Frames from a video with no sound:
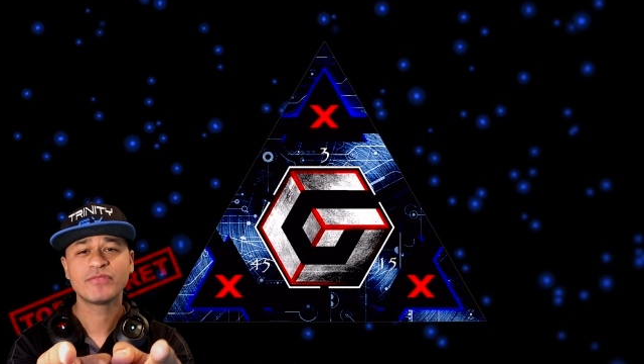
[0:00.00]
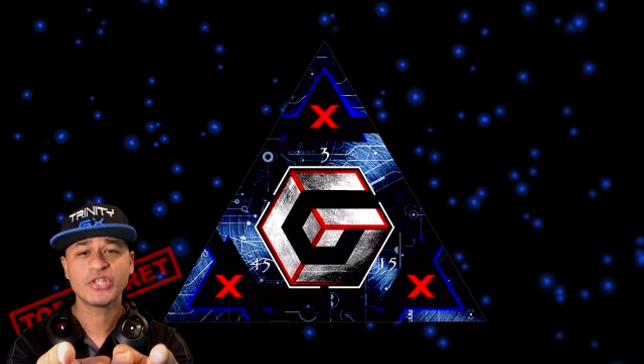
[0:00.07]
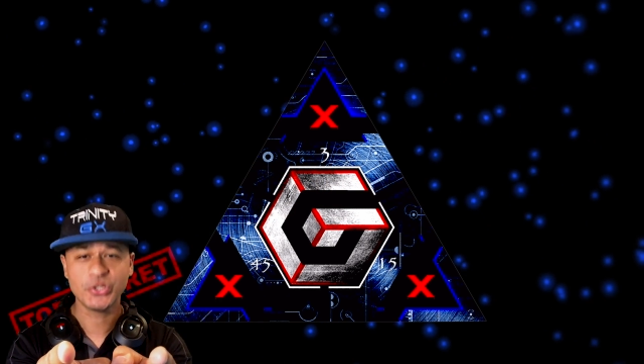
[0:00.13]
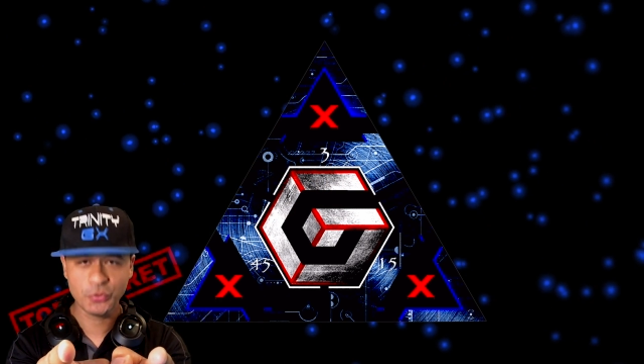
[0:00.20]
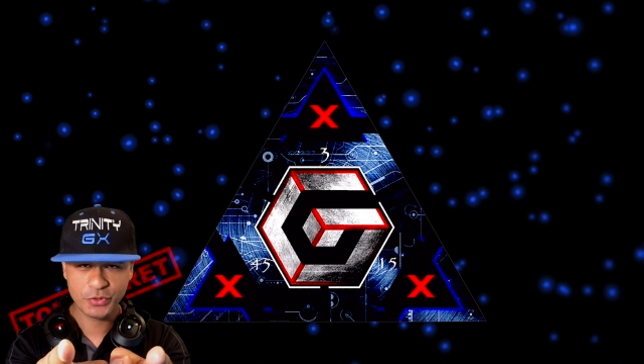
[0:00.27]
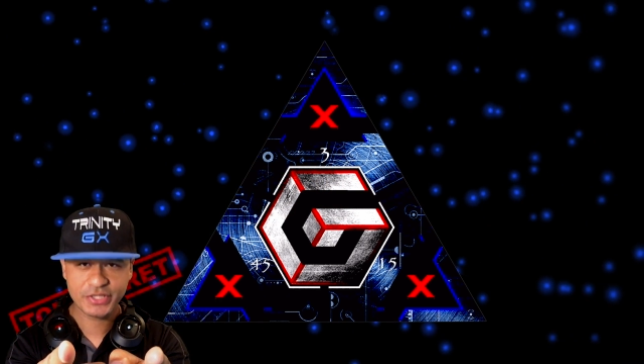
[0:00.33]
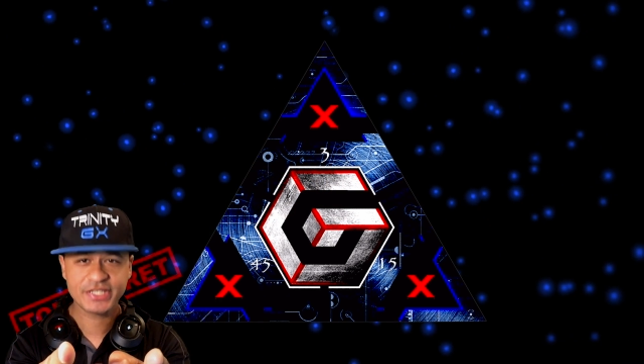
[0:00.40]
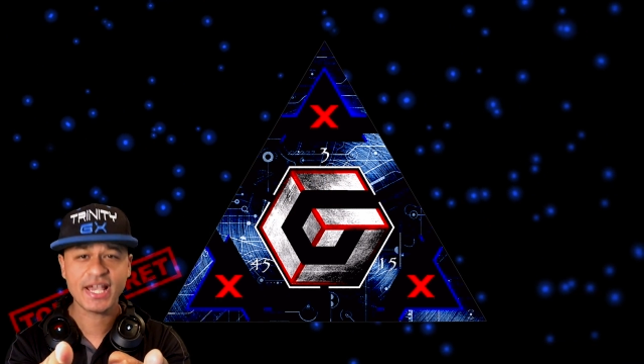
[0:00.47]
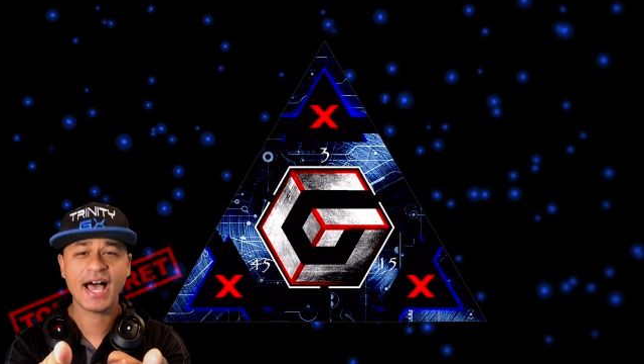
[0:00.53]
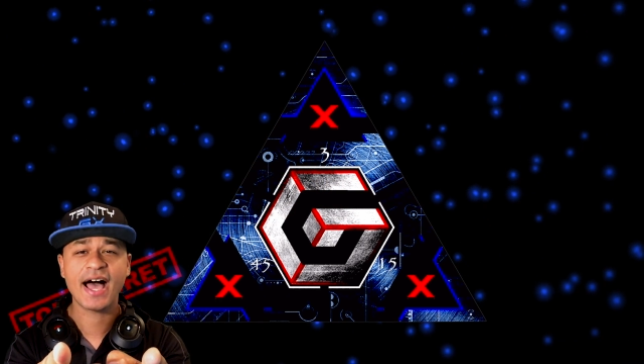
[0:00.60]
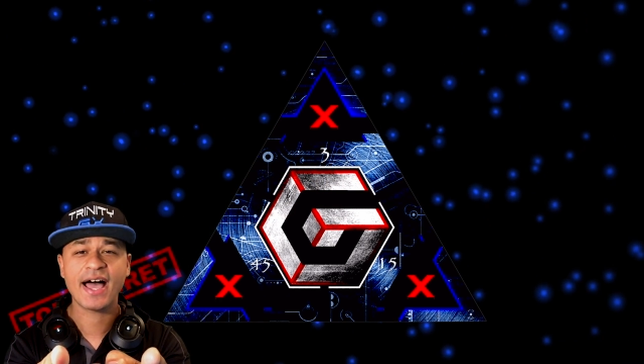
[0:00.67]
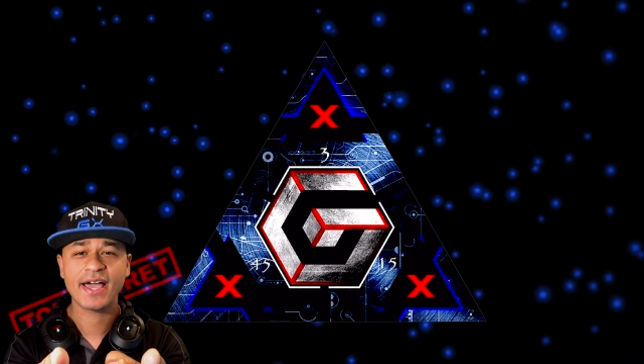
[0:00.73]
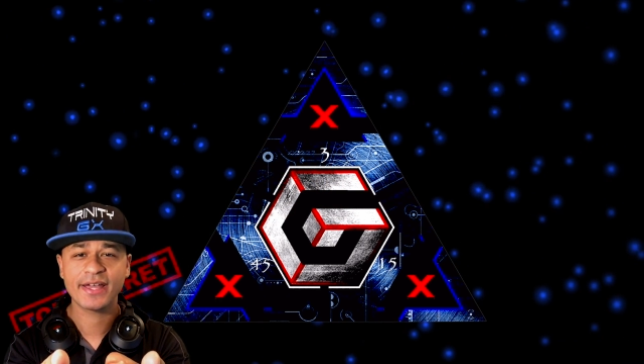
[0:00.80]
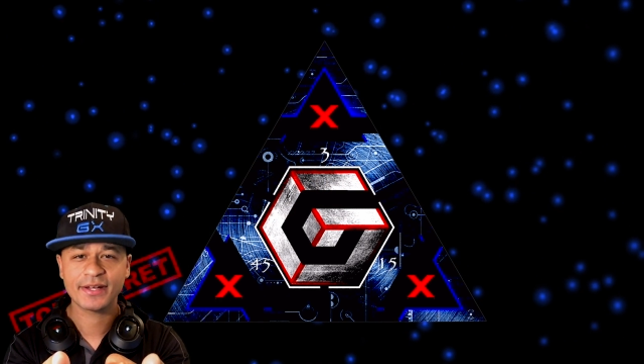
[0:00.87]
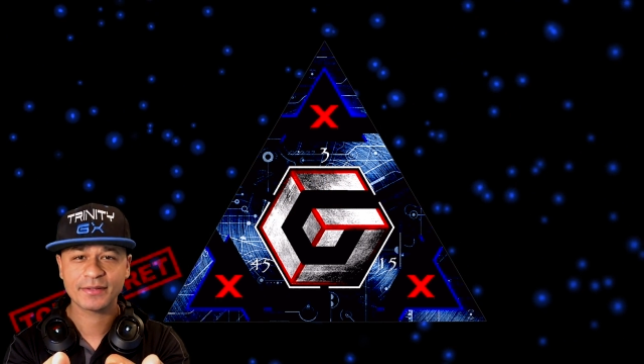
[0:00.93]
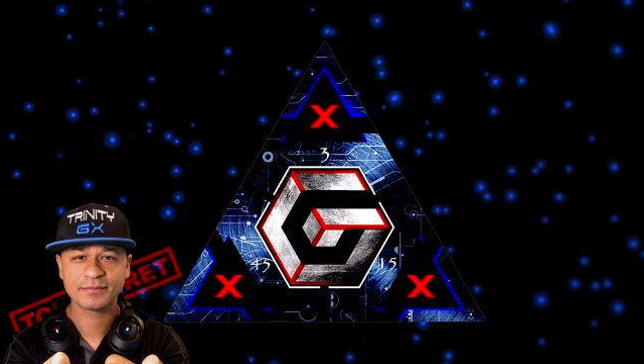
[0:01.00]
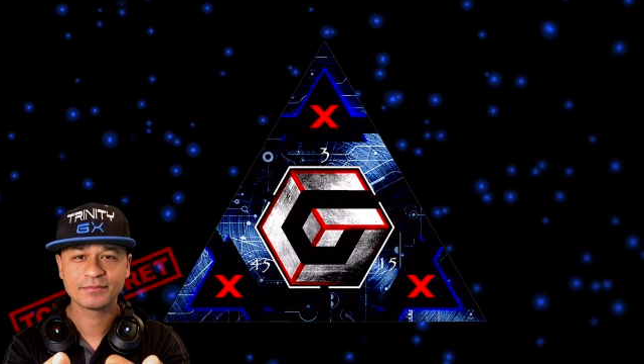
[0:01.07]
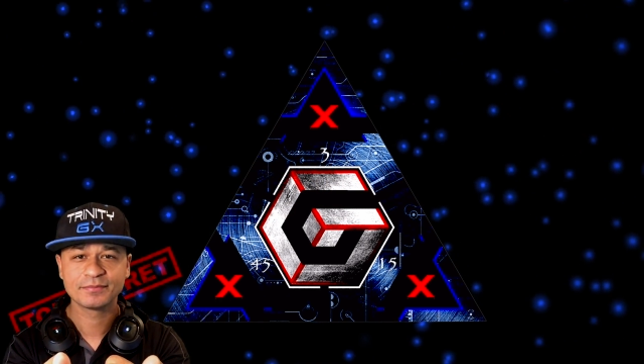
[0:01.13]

you decide.